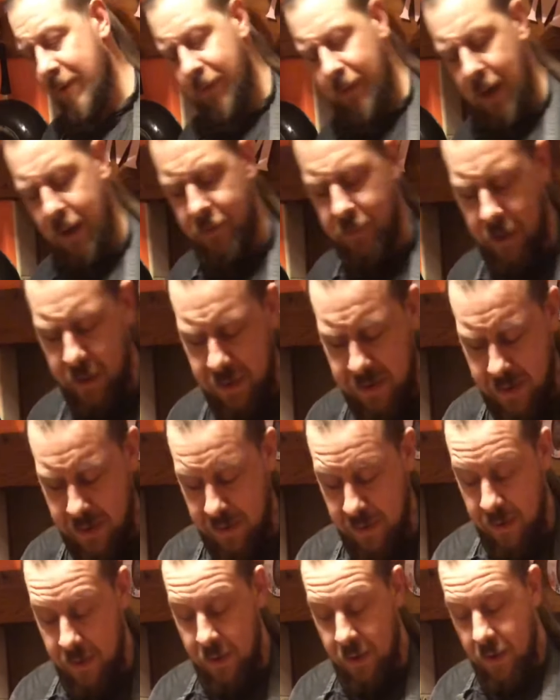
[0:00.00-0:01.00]
of live yeast.
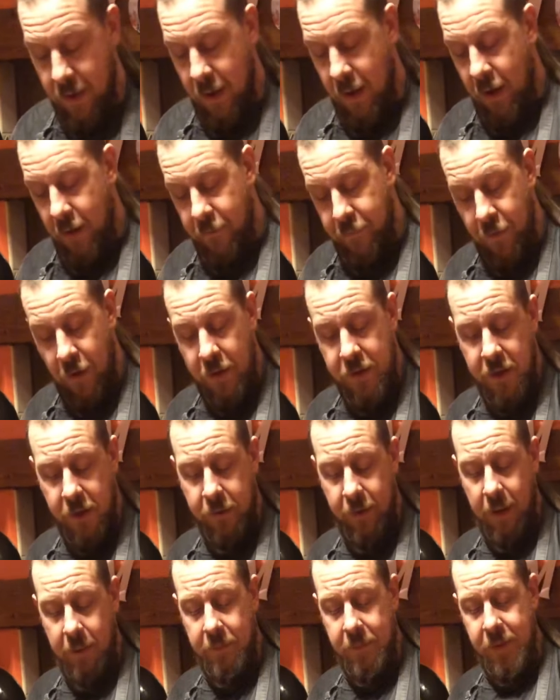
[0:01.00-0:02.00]
40
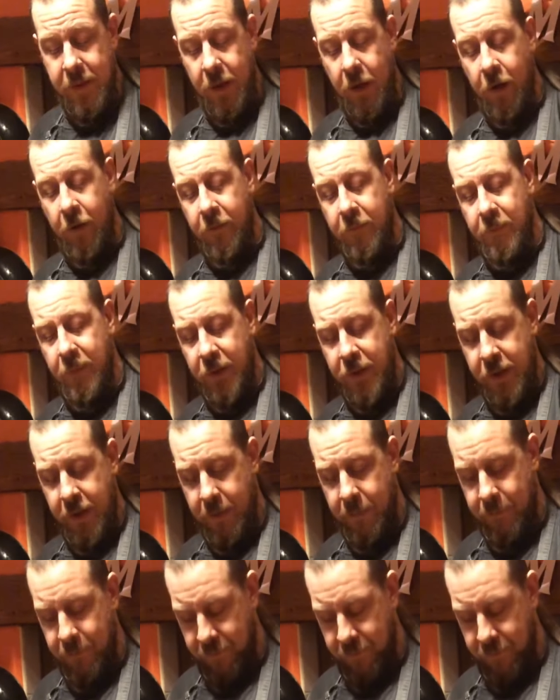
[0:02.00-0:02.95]
grams of butter.